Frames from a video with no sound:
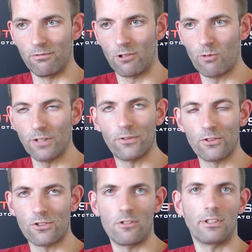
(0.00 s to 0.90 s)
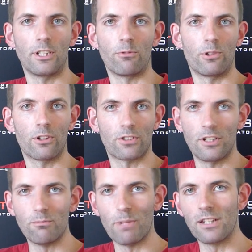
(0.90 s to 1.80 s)
quite functional and it works, and
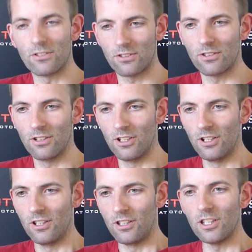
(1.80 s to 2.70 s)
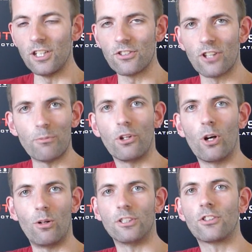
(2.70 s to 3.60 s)
it makes each time you
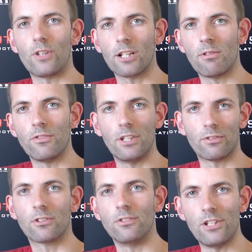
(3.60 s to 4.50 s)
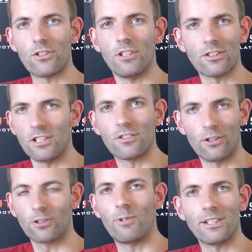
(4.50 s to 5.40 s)
go on the track with a different condition, it's
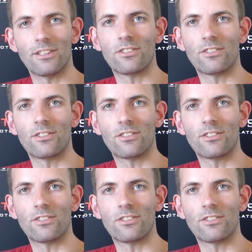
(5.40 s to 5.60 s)
not quite the